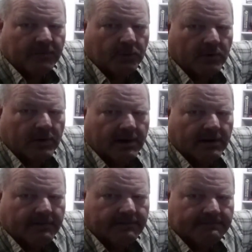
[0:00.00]

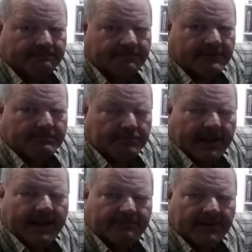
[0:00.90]
for some
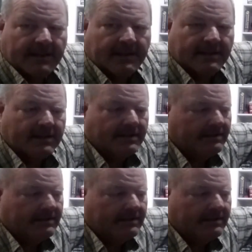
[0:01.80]
pretty hefty